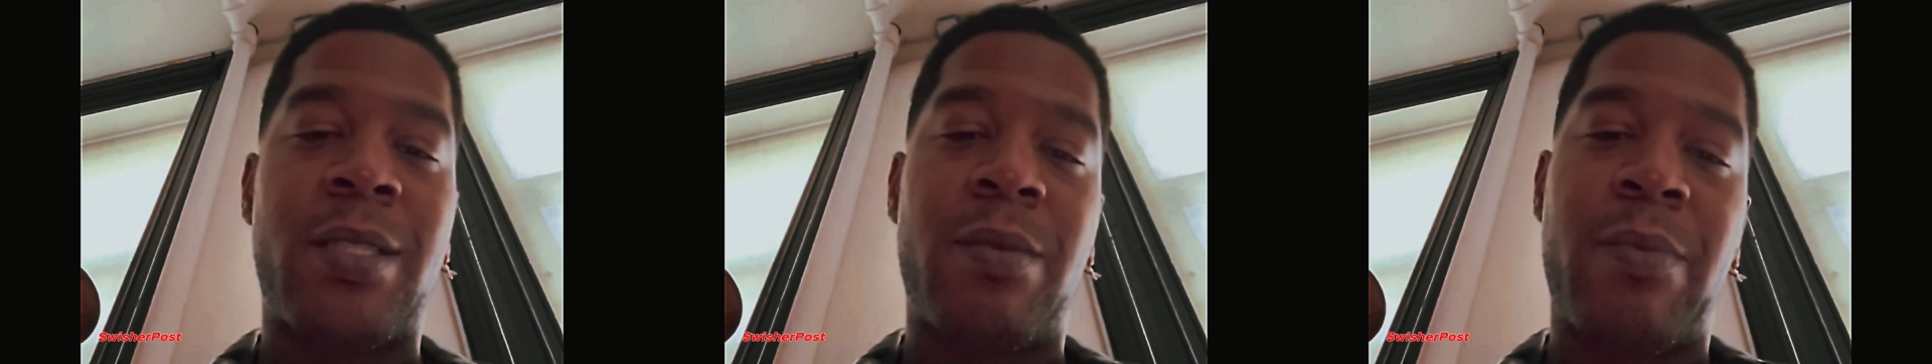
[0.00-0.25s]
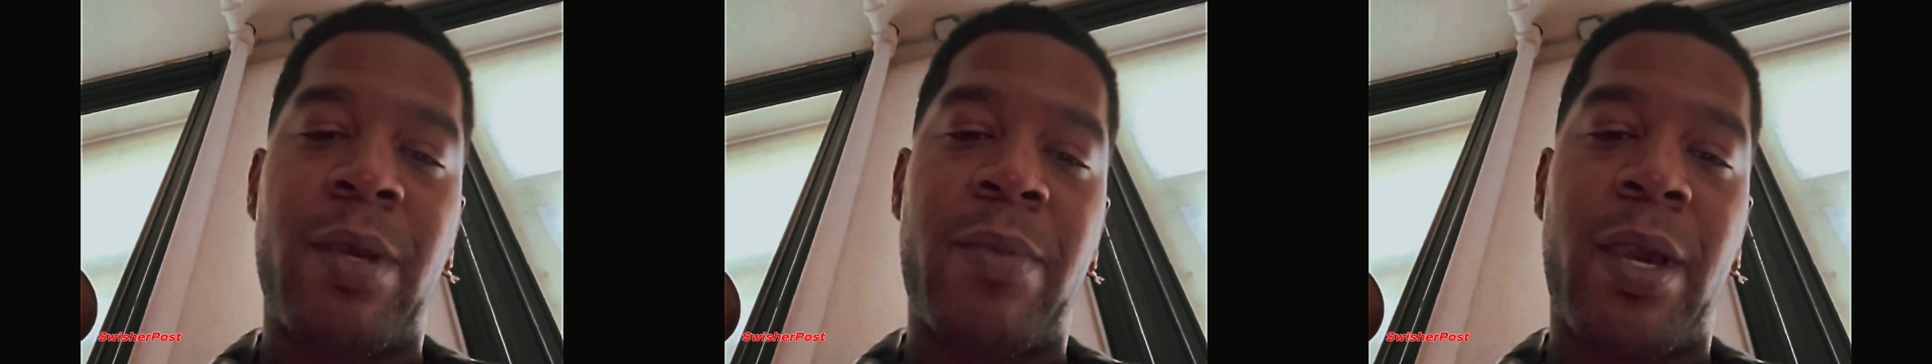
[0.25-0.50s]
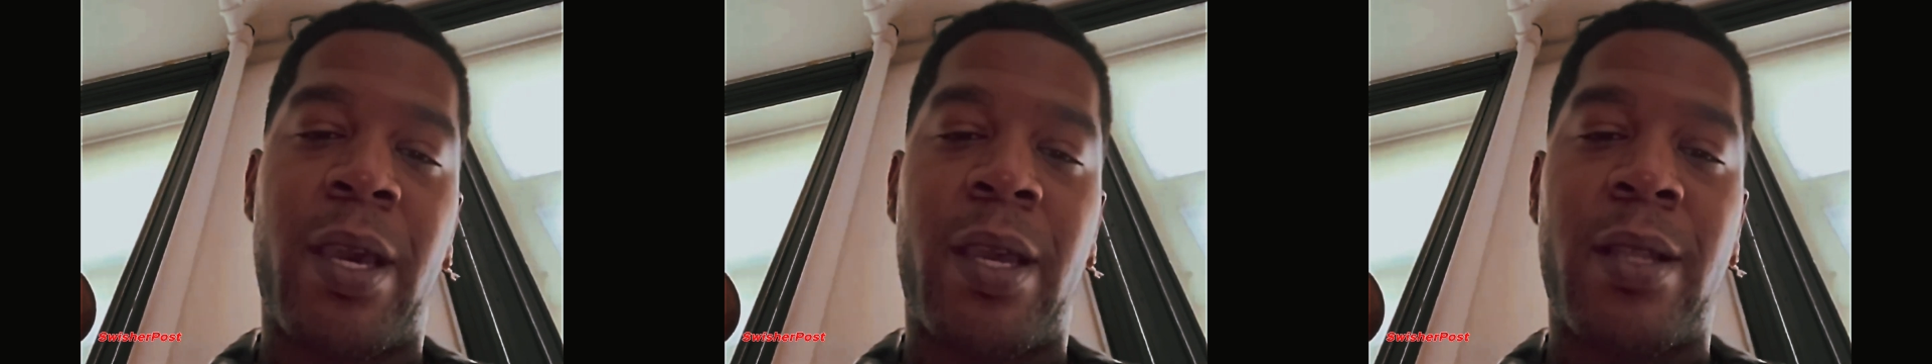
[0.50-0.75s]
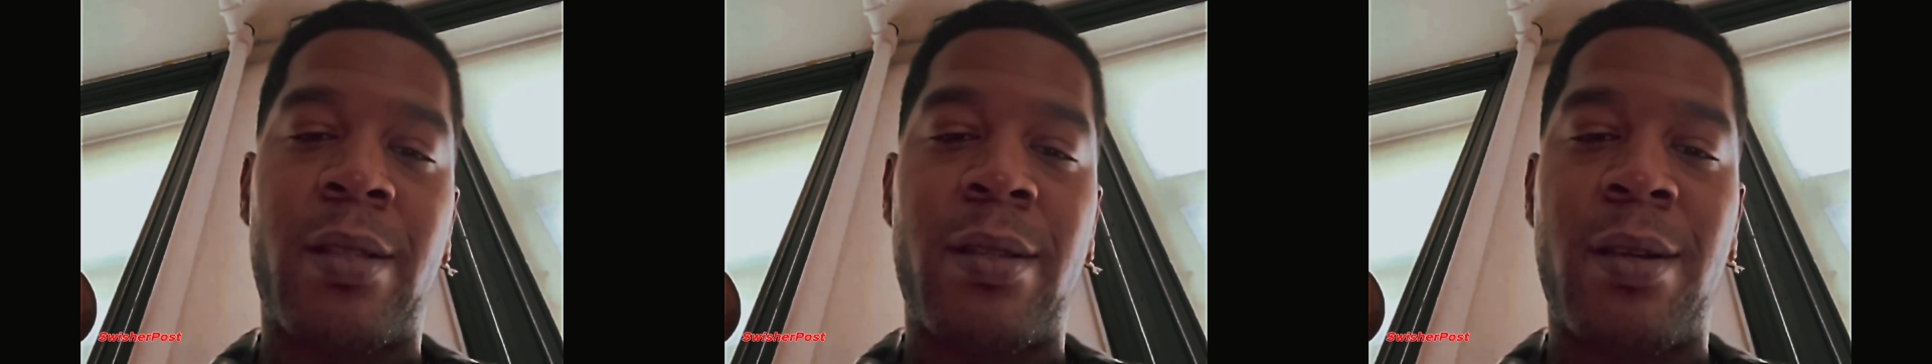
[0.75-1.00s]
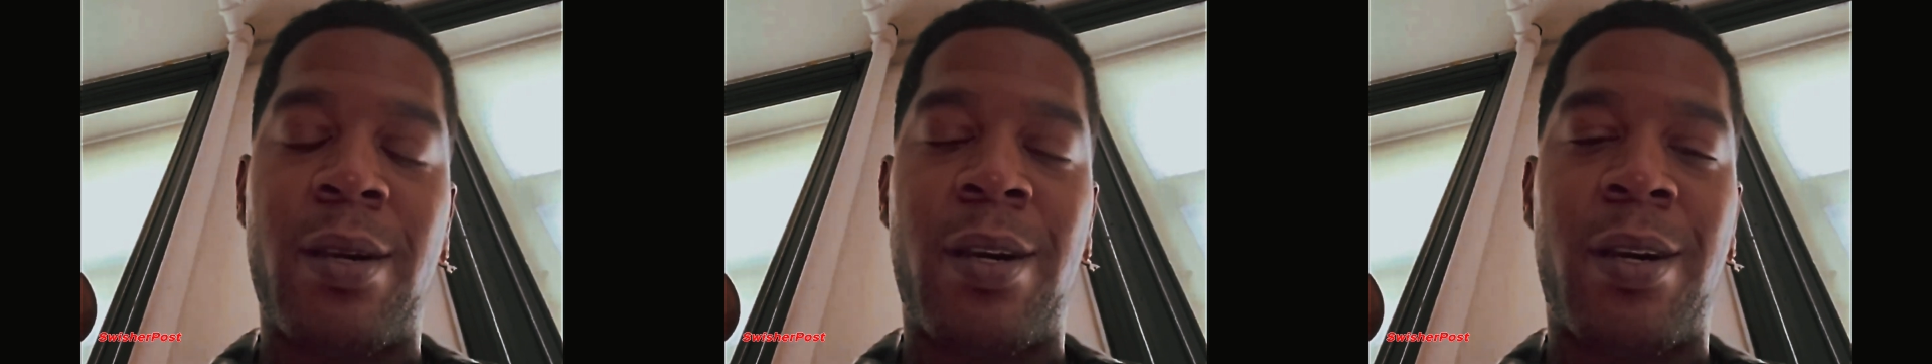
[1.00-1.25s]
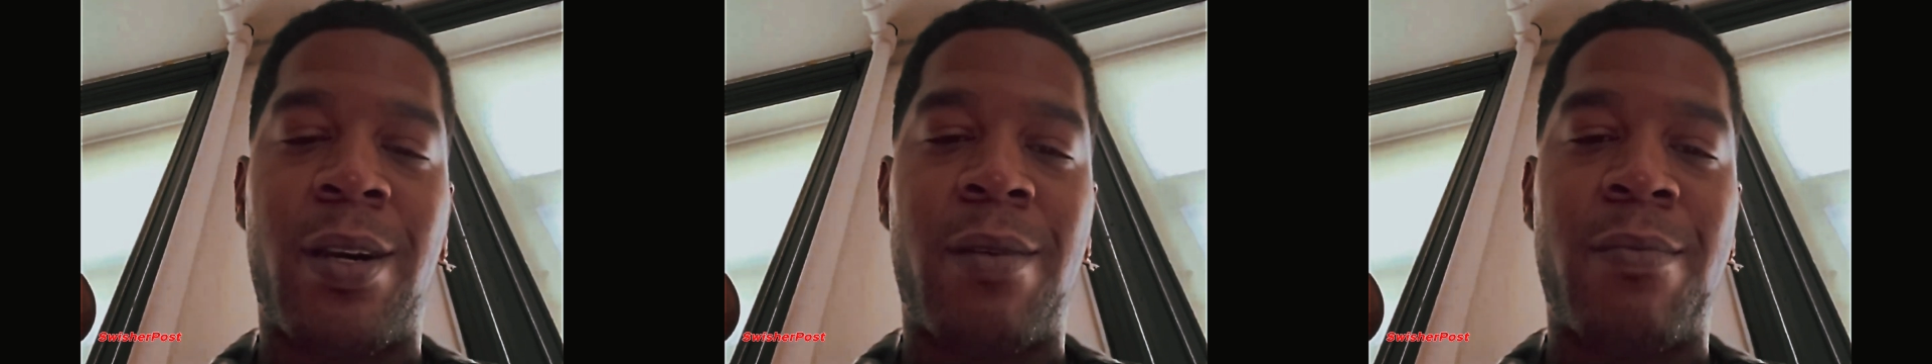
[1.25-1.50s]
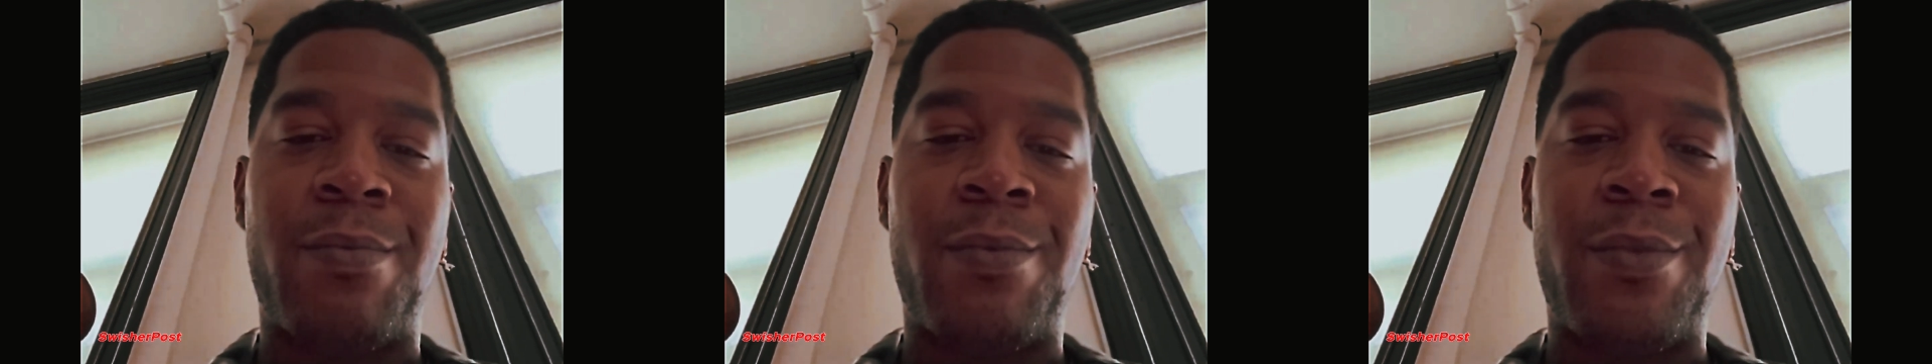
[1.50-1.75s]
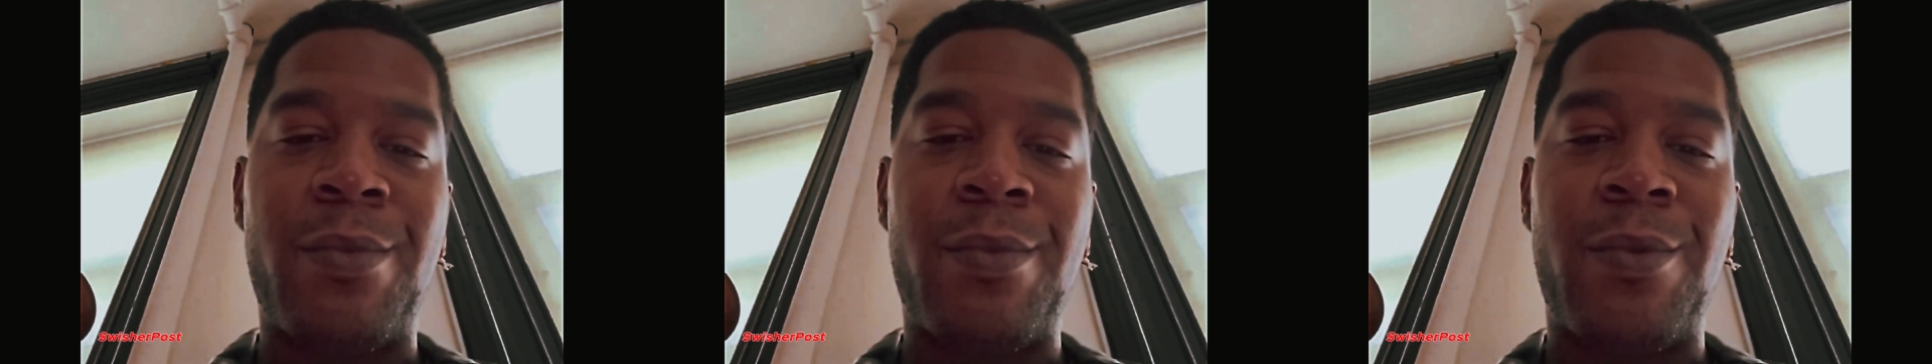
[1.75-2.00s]
Sunset Marquis Hotel to lay
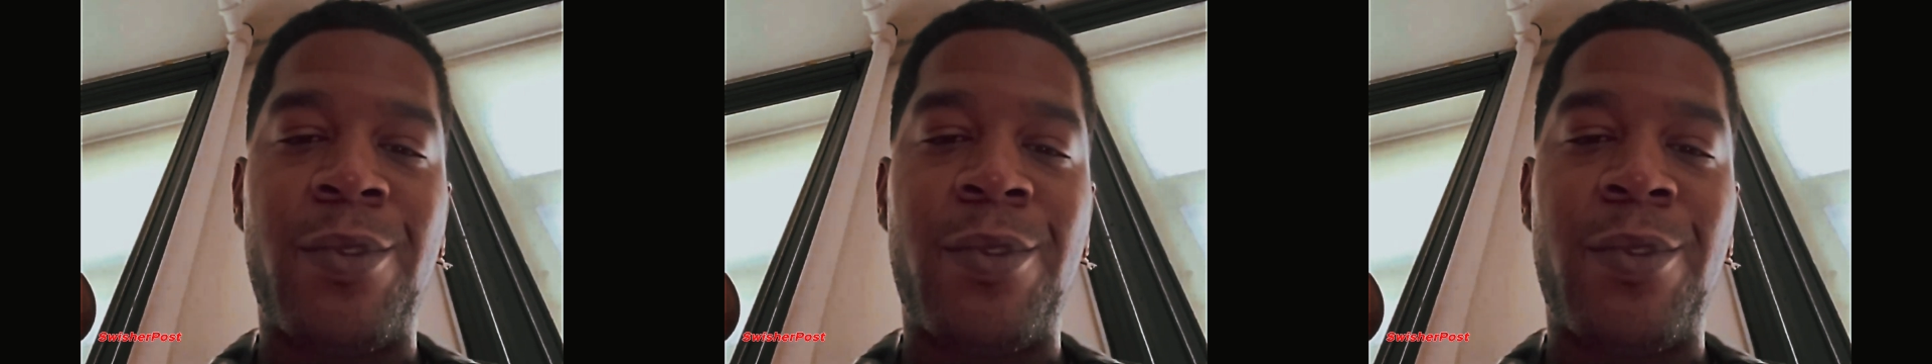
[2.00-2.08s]
low.